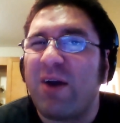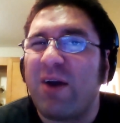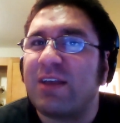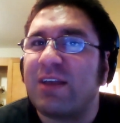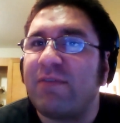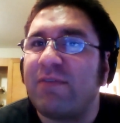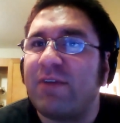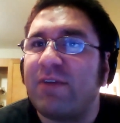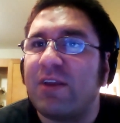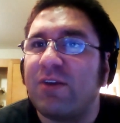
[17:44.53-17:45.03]

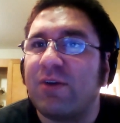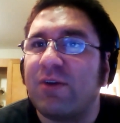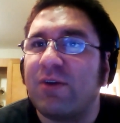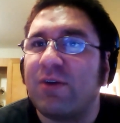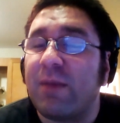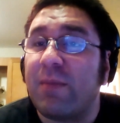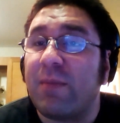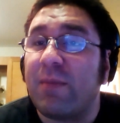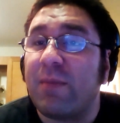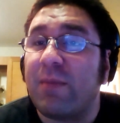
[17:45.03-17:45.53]
7 or
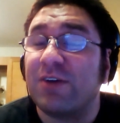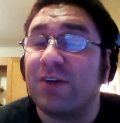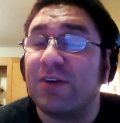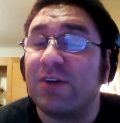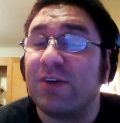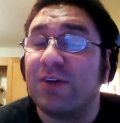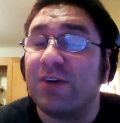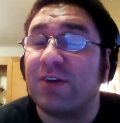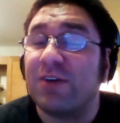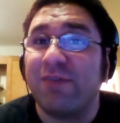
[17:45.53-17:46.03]
8
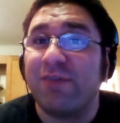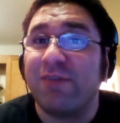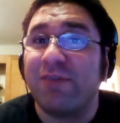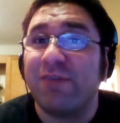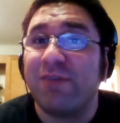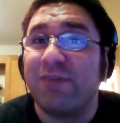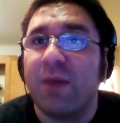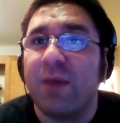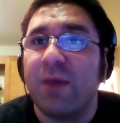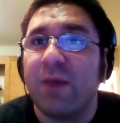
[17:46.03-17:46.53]
miles away
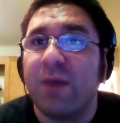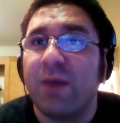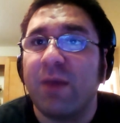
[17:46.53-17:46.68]
from